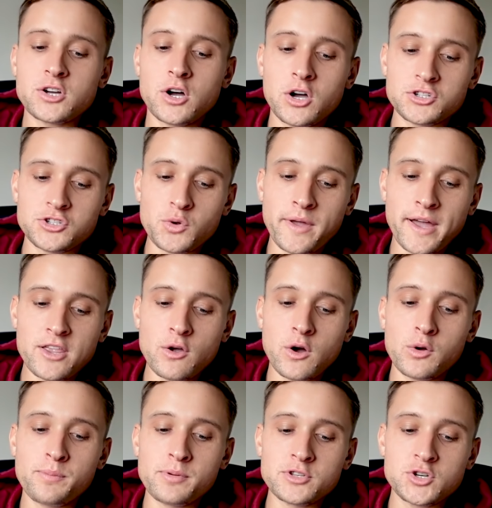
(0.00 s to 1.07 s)
to ask you, can you
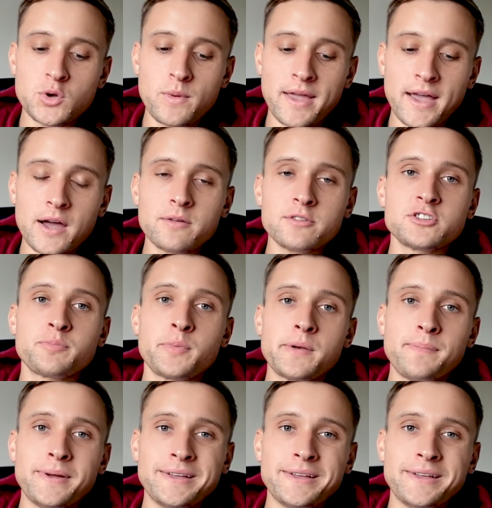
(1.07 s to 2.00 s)
open 2 accounts and spread